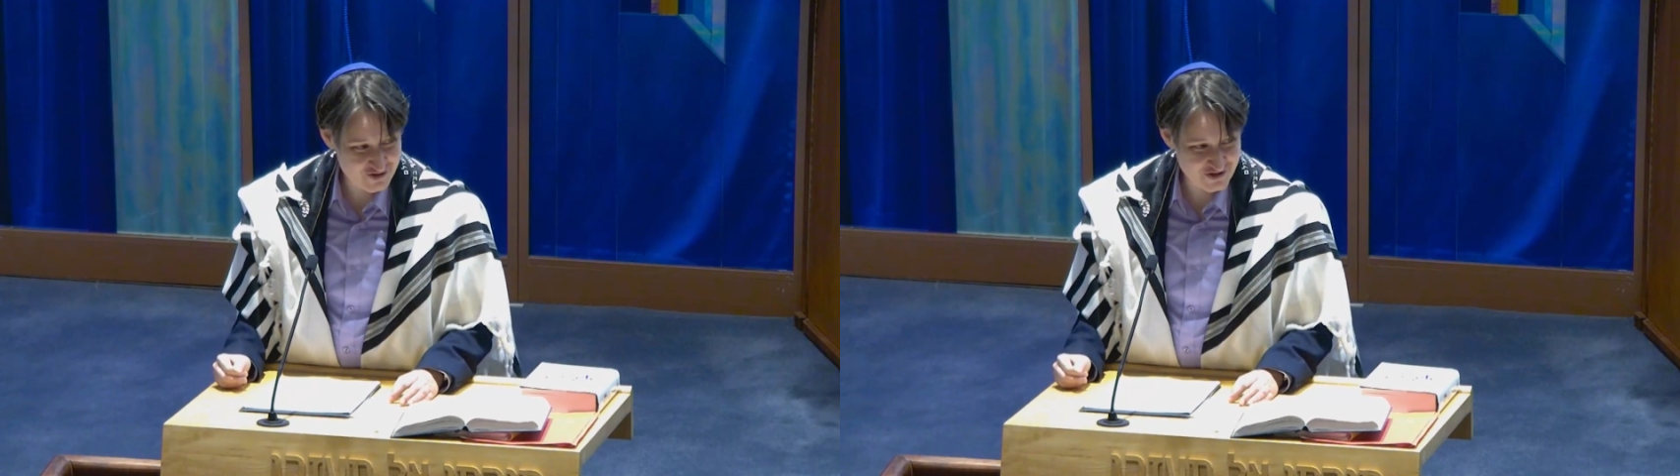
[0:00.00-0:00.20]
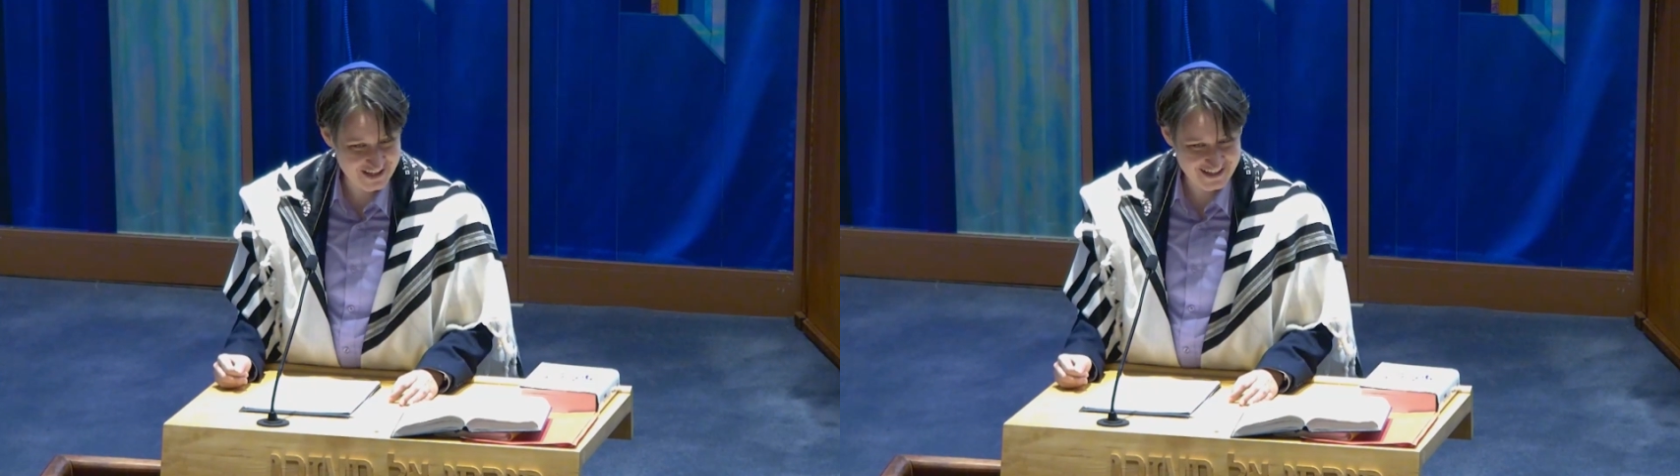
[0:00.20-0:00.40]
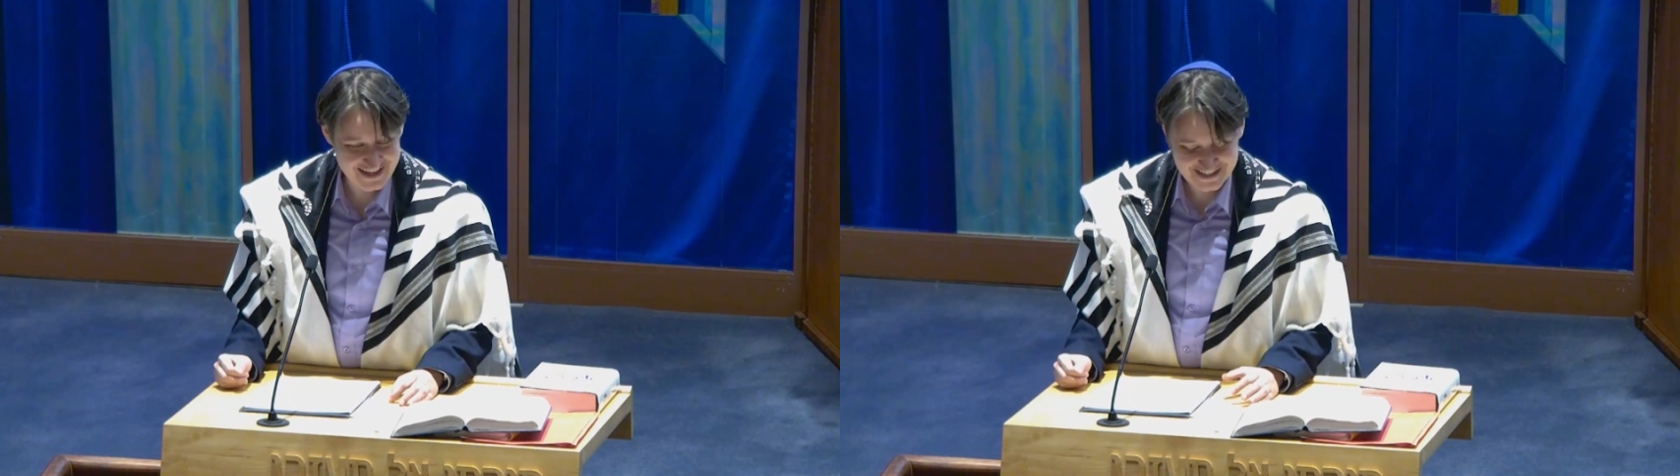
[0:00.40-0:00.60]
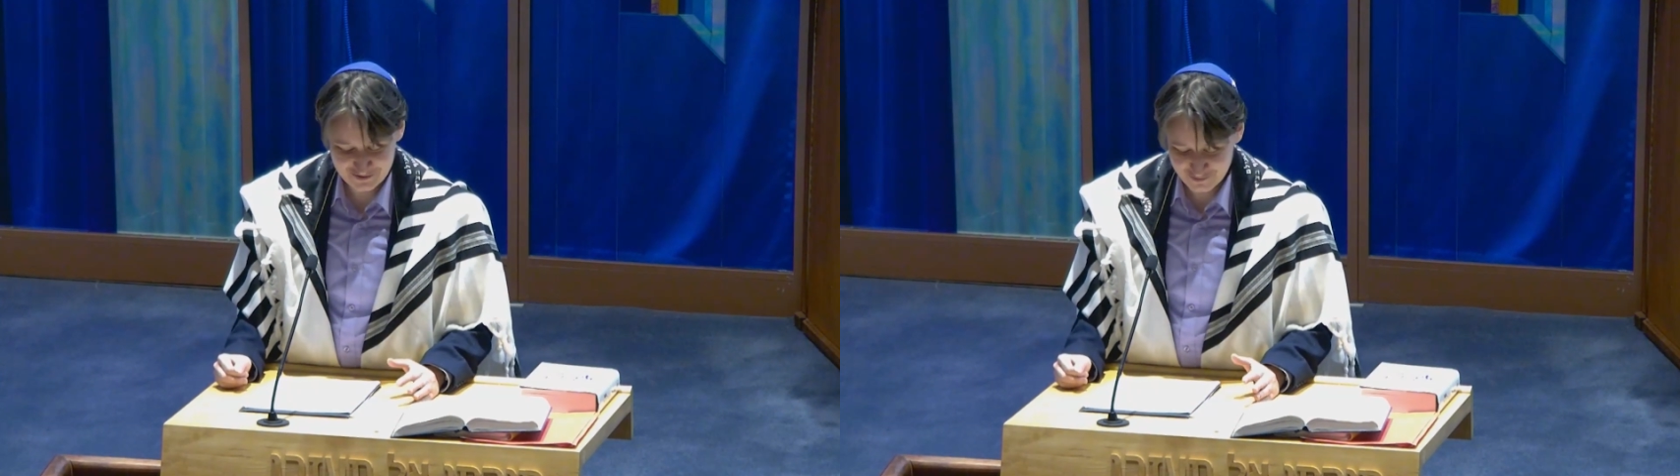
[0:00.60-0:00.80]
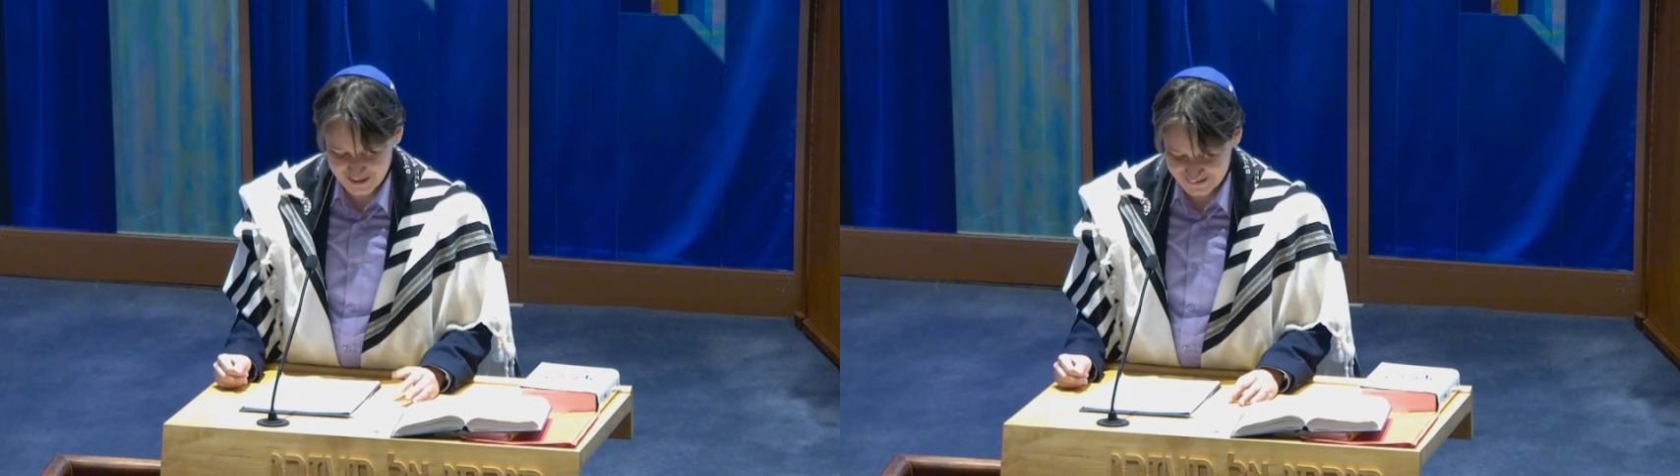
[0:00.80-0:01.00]
joining us,
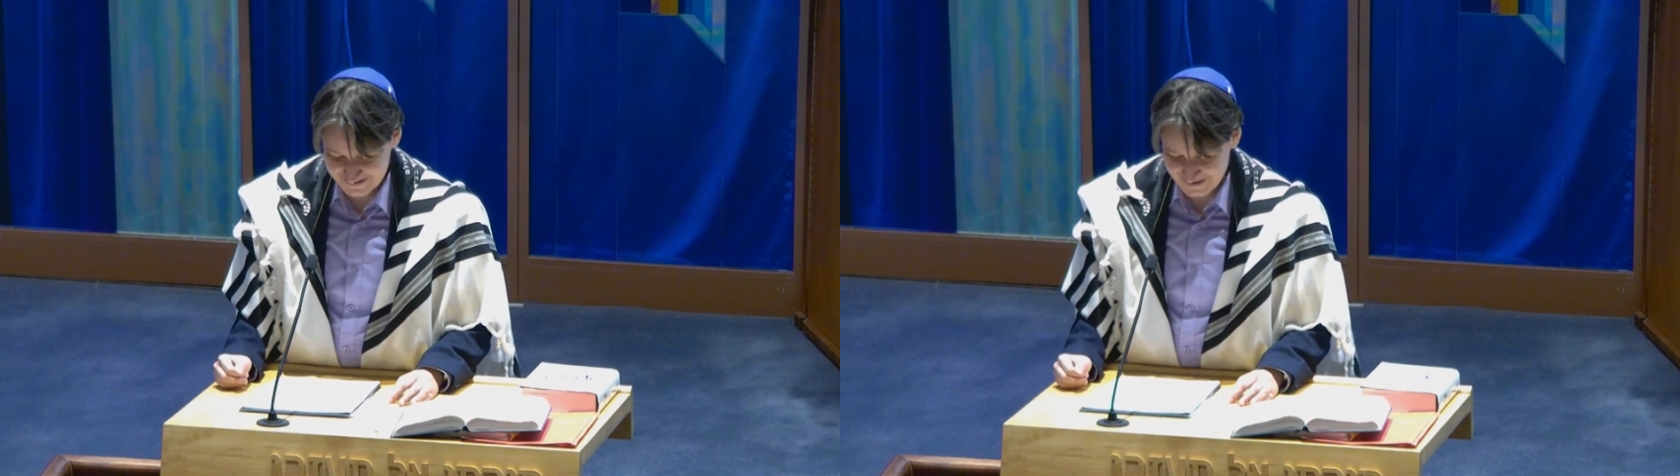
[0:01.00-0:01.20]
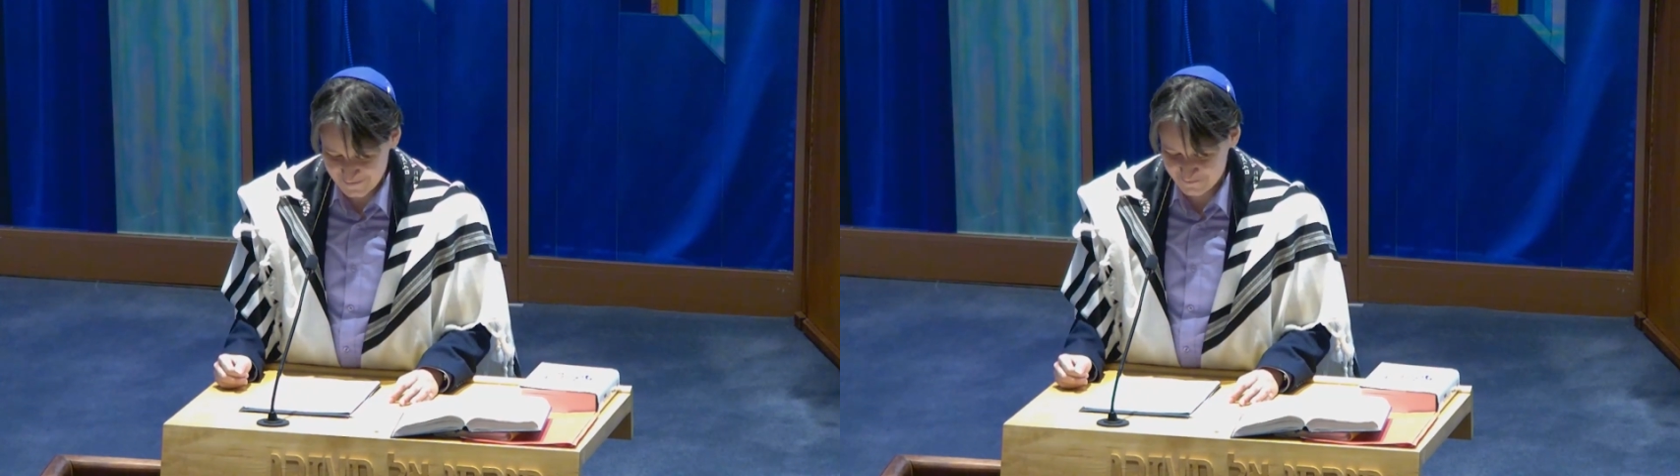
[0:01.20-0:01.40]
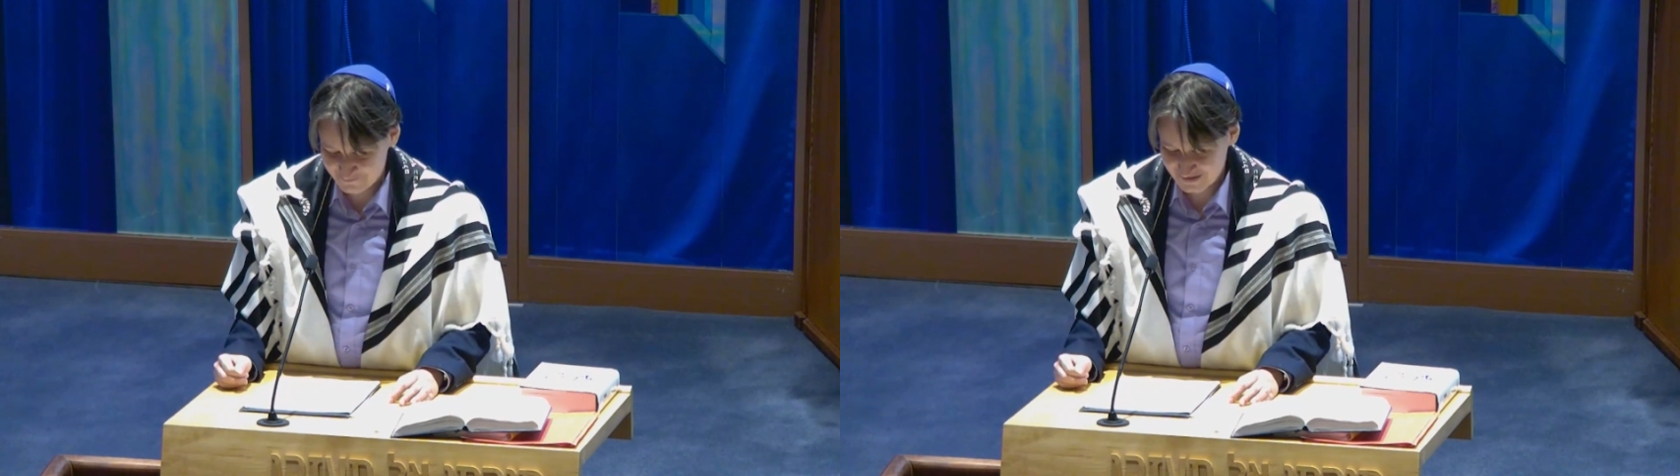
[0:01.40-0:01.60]
welcome.